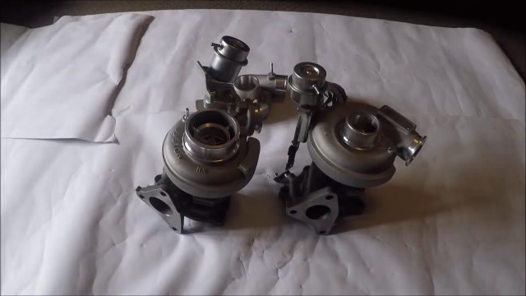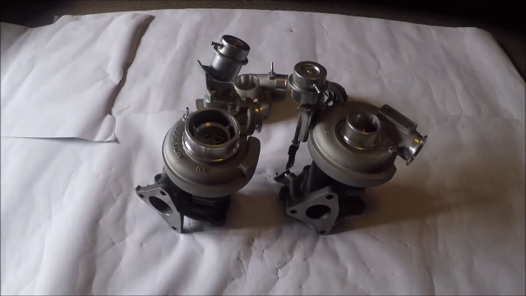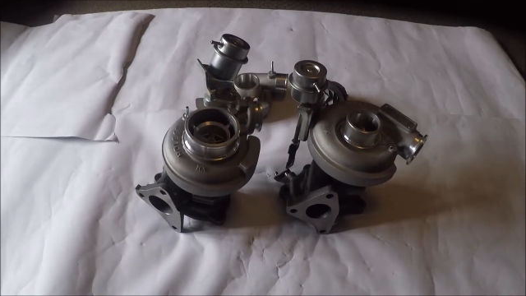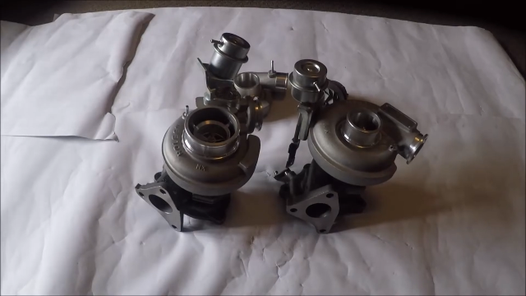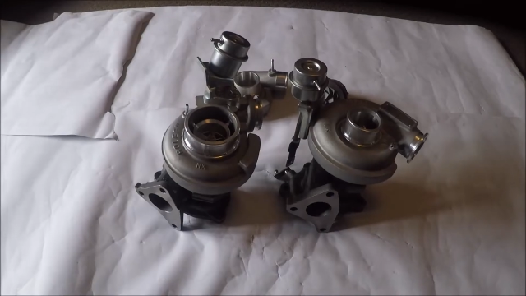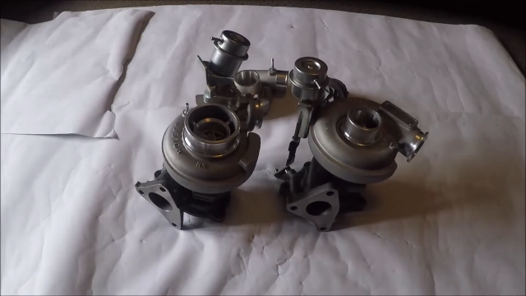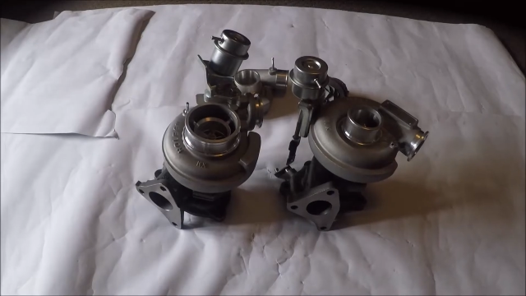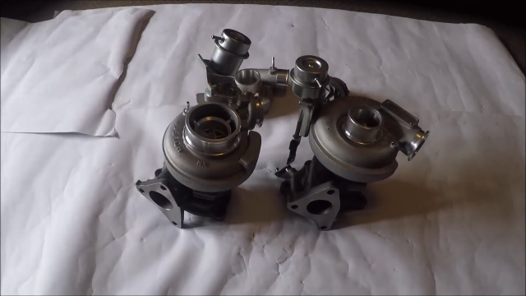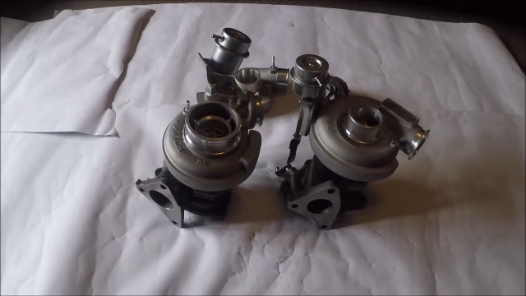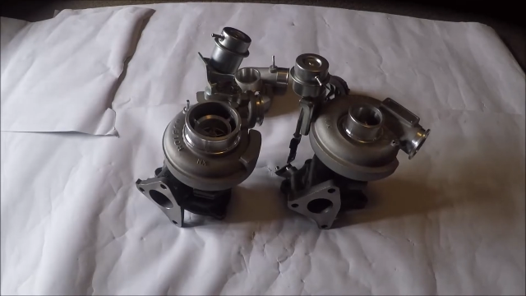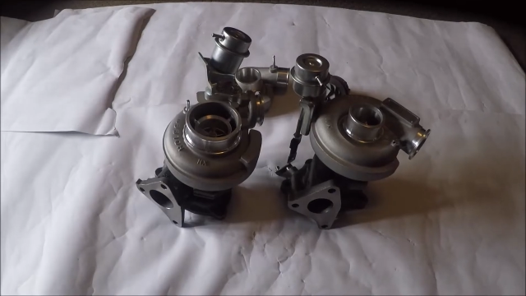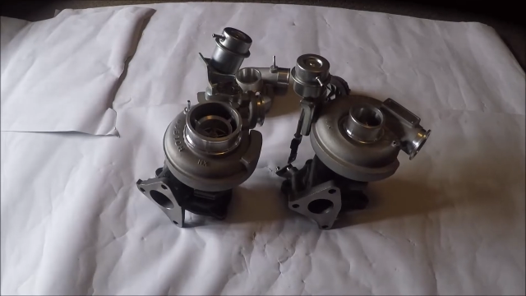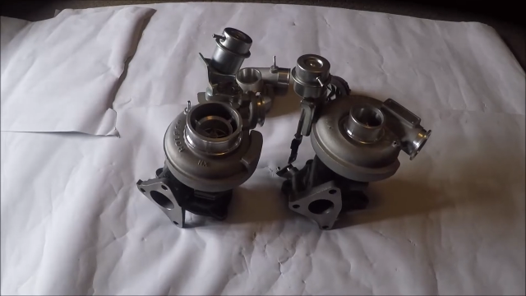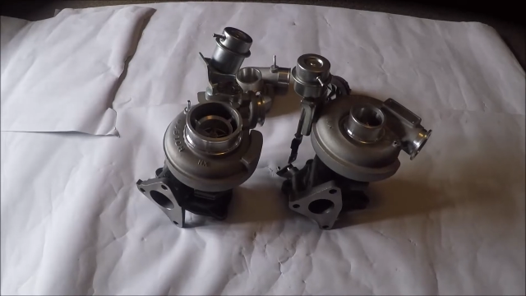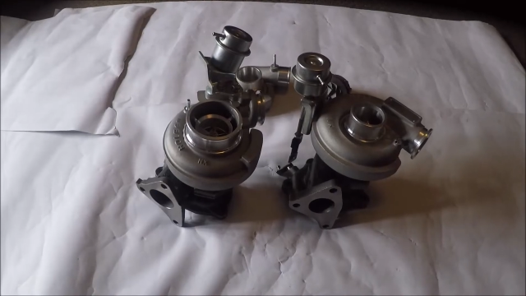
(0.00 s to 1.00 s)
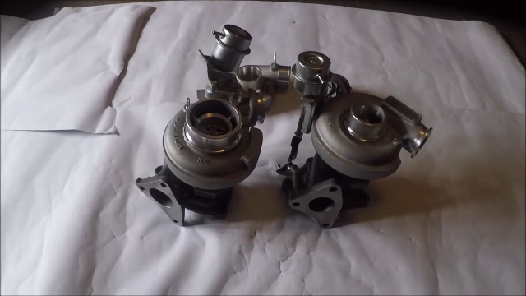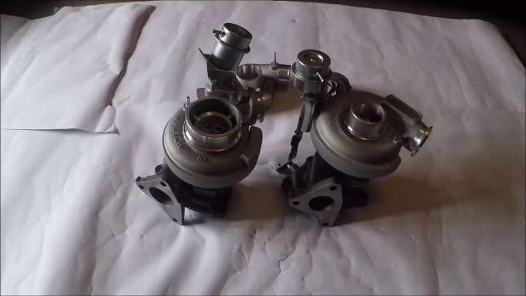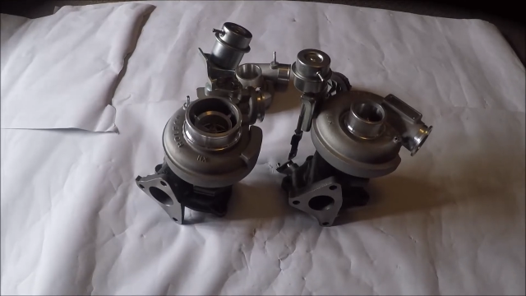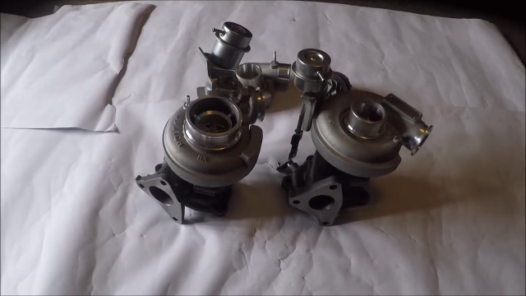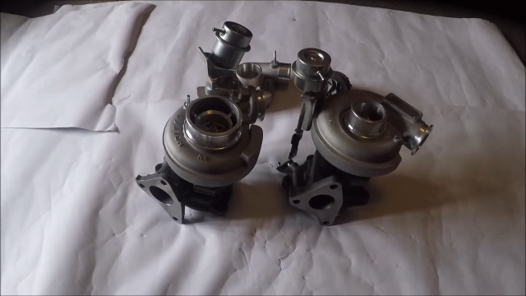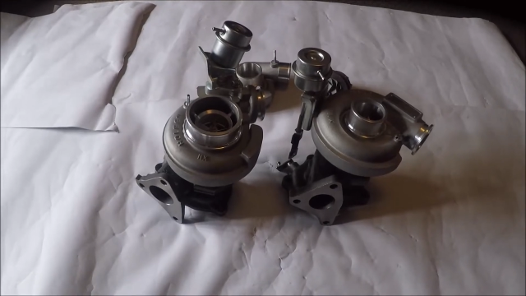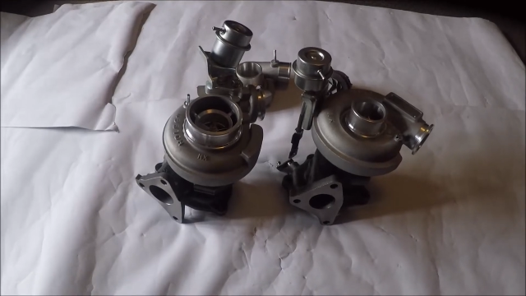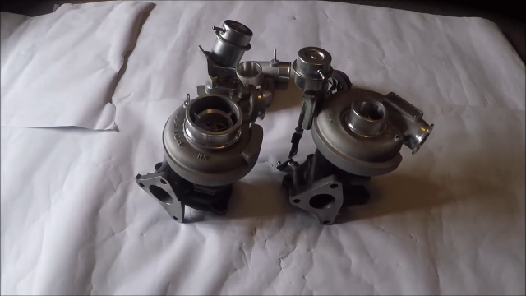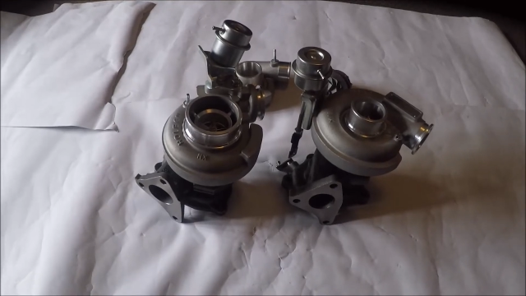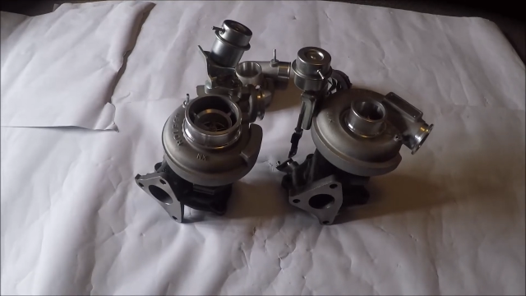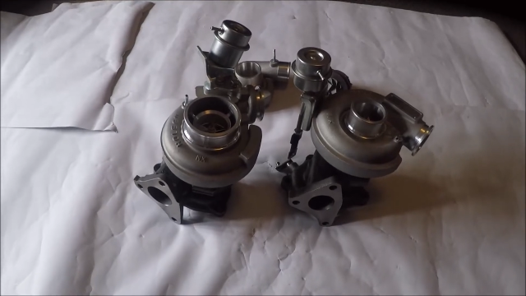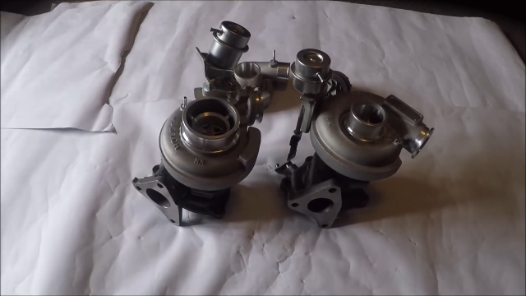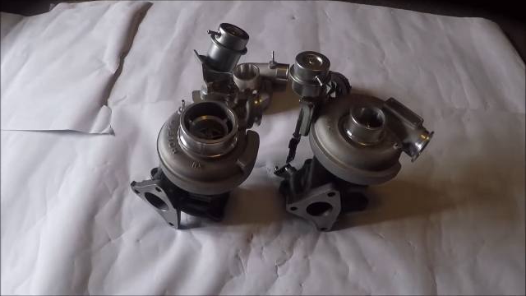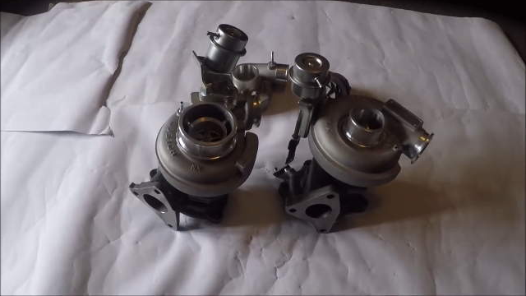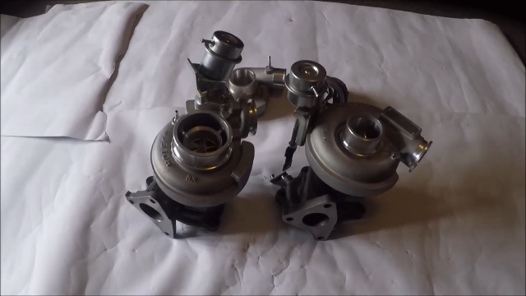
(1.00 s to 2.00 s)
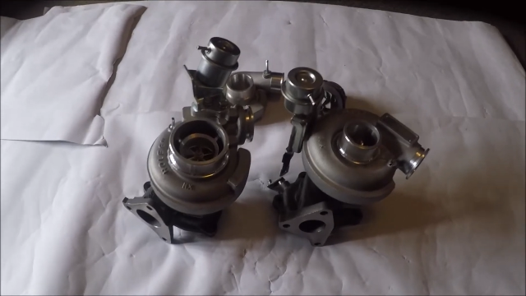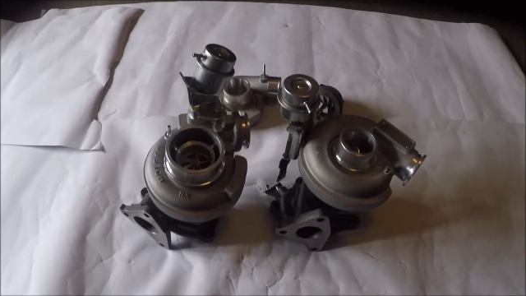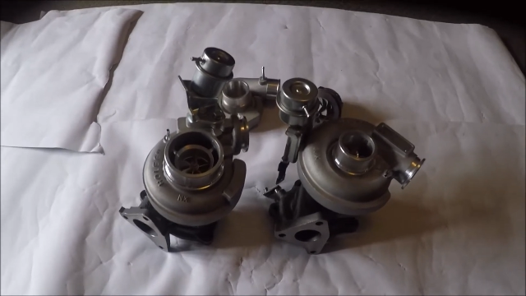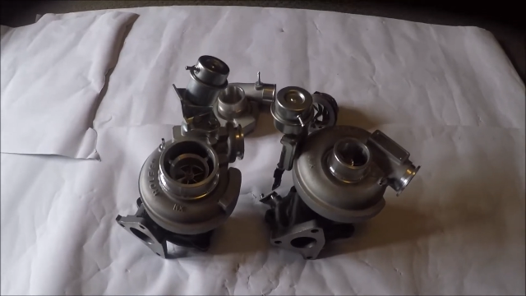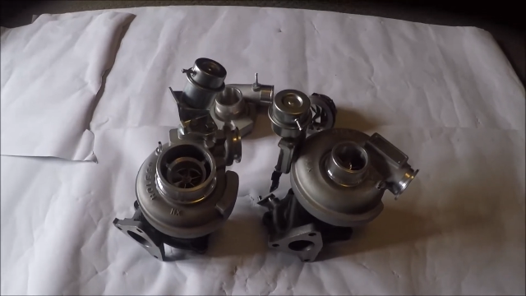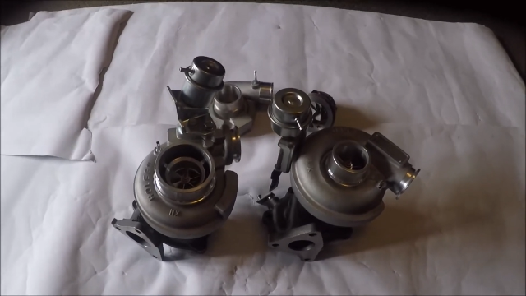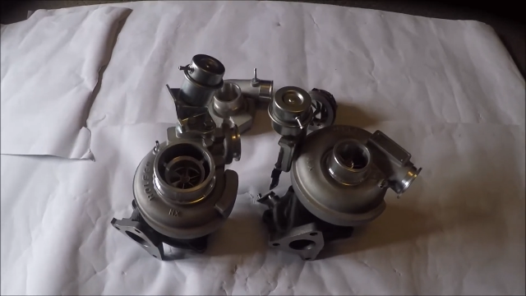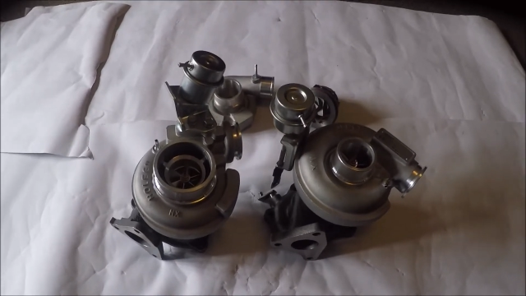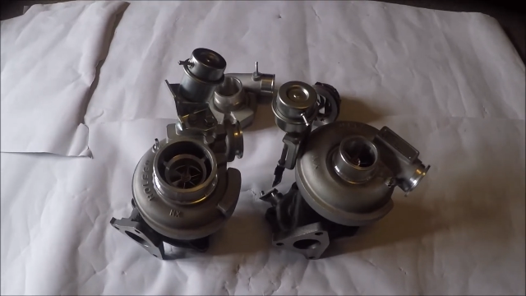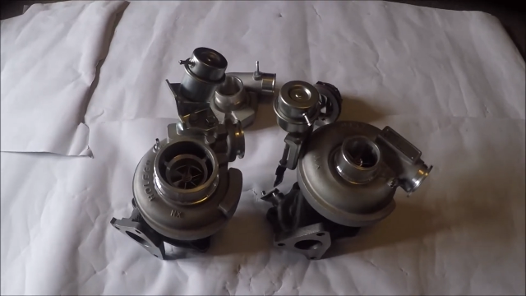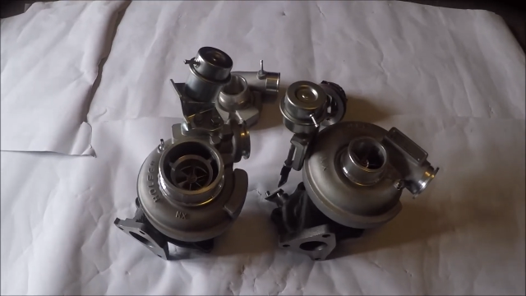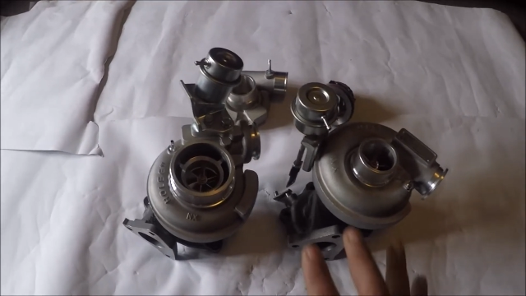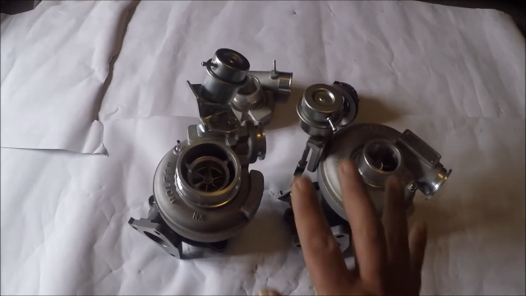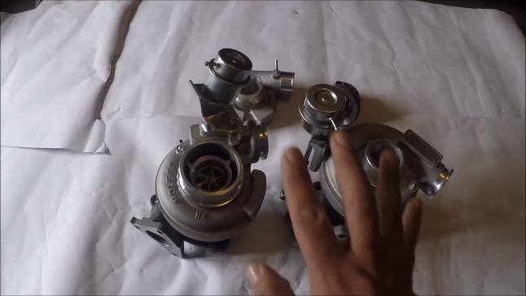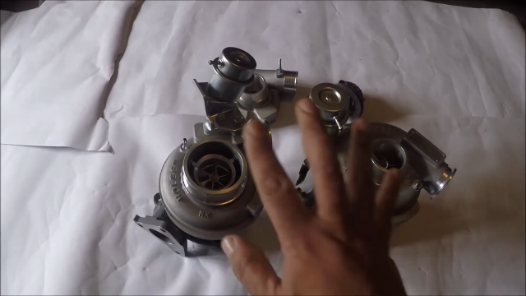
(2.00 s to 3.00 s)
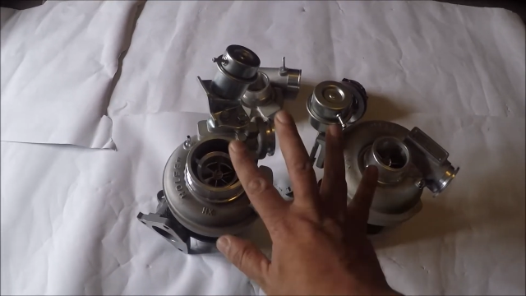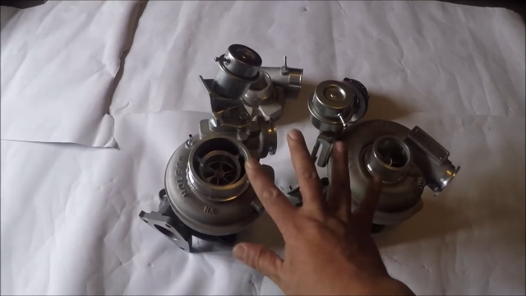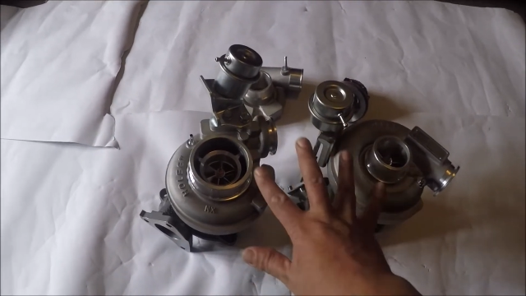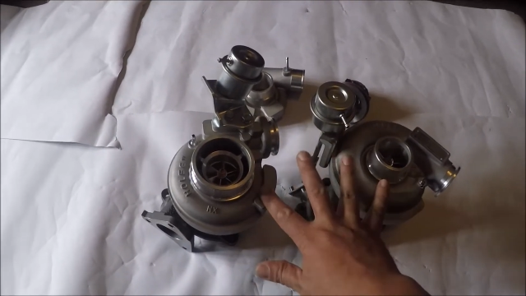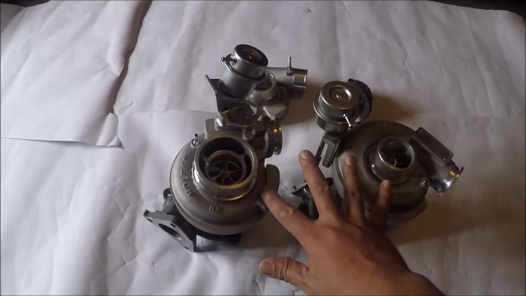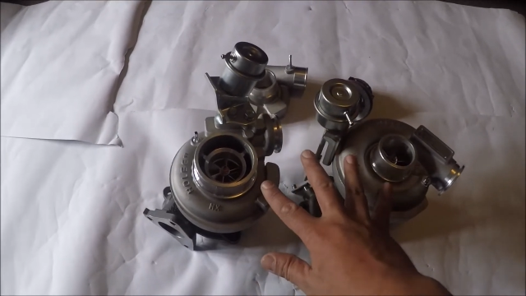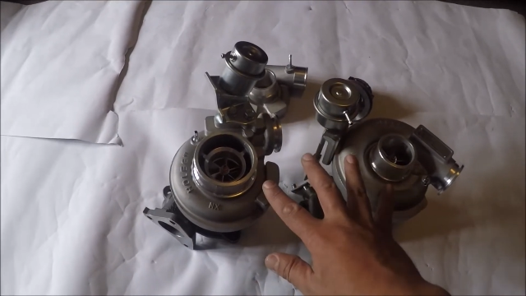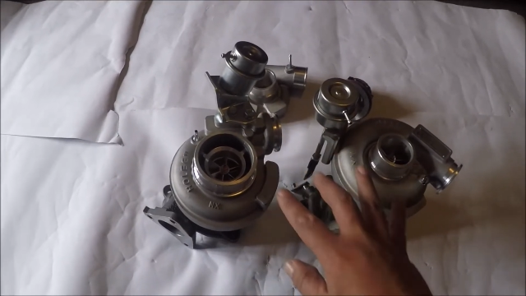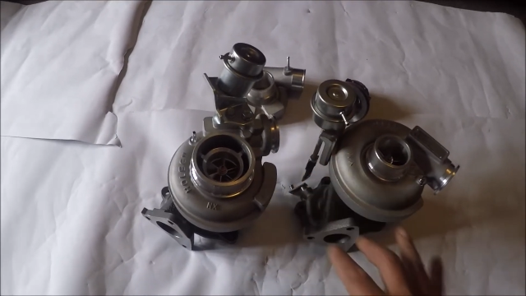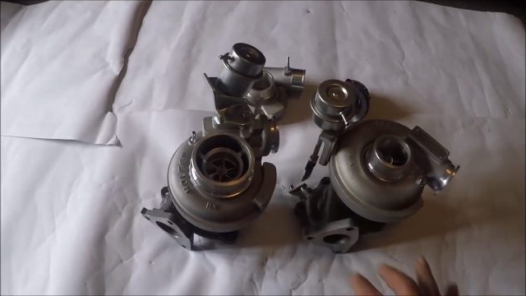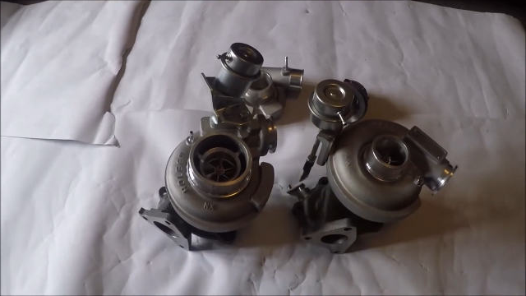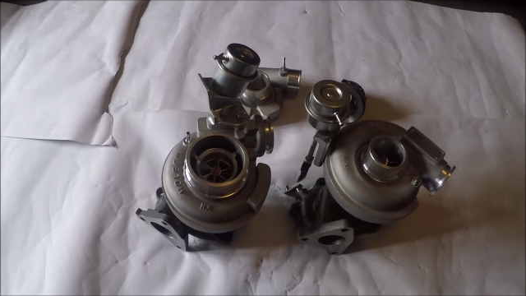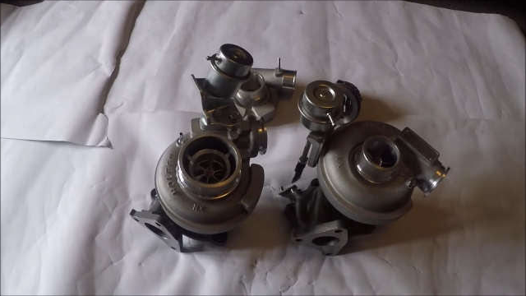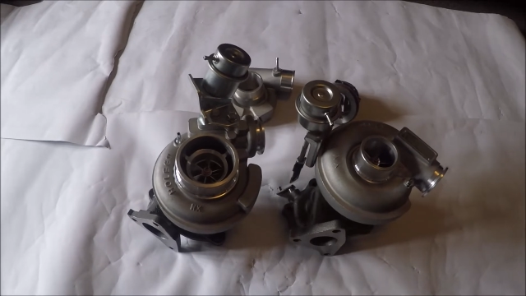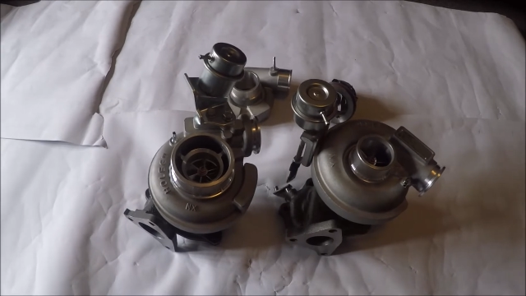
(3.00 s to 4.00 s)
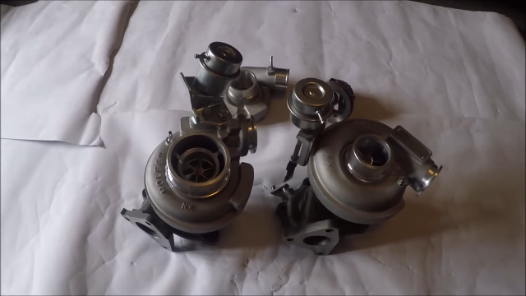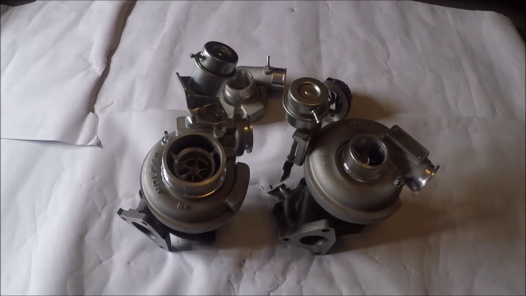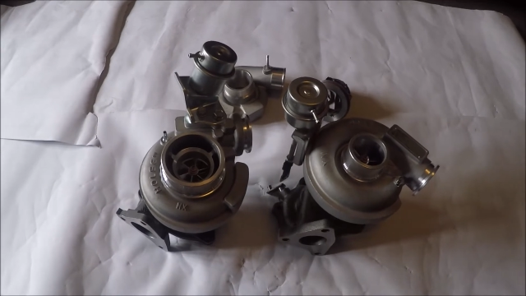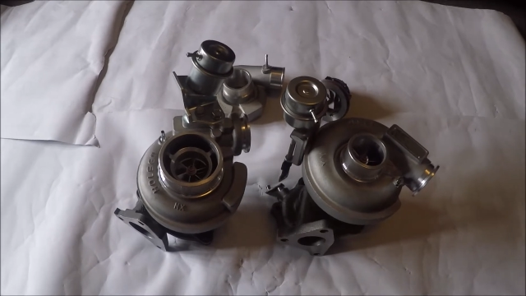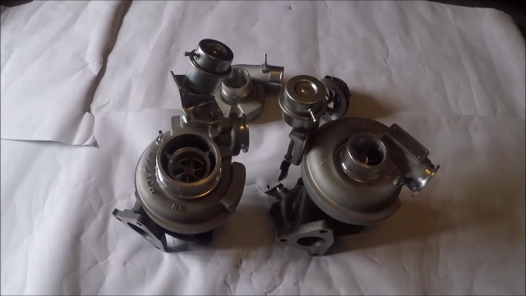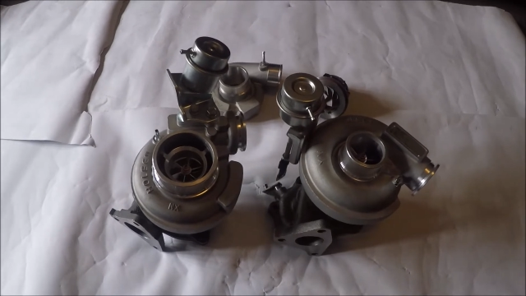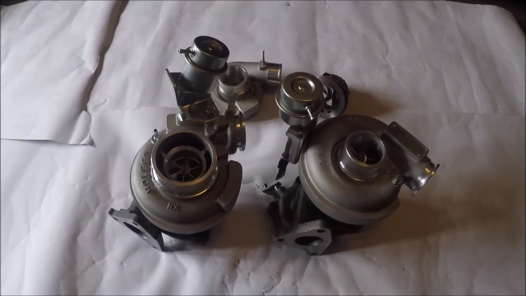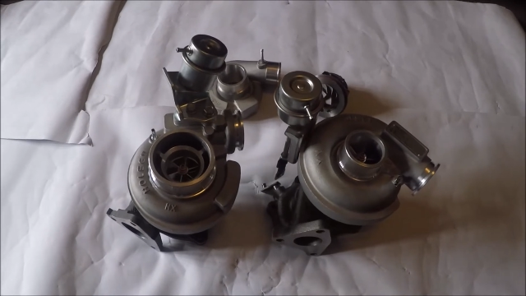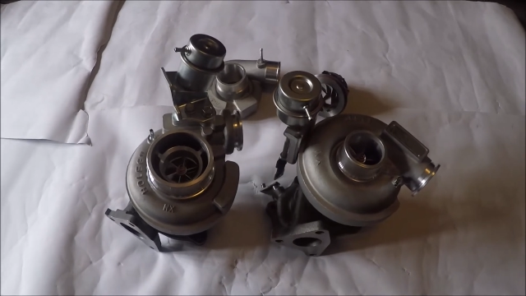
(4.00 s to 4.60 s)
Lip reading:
Nobody's mouth can be seen.